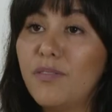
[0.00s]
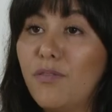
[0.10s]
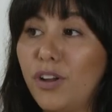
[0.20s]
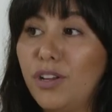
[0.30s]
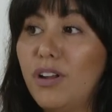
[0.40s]

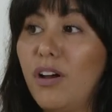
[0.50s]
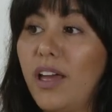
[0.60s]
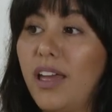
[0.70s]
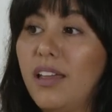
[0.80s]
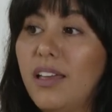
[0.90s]
before you know
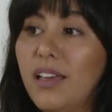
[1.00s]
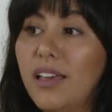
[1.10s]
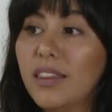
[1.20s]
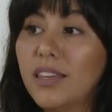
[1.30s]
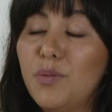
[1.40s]
it,
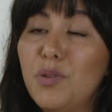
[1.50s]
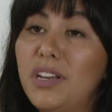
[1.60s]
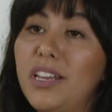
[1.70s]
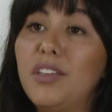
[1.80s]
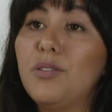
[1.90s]
the
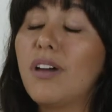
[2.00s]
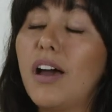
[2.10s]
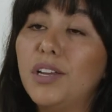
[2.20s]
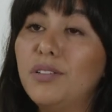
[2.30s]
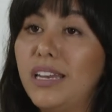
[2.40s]
community you
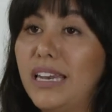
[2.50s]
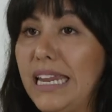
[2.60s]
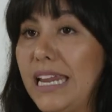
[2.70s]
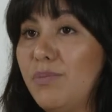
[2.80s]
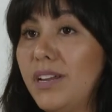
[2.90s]
thought you didn't
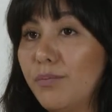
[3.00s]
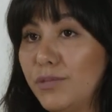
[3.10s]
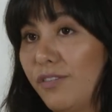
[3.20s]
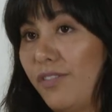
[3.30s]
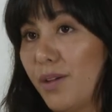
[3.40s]
need
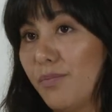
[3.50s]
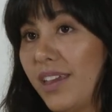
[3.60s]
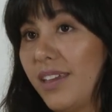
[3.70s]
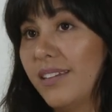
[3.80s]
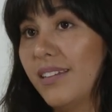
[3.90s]
becomes your family.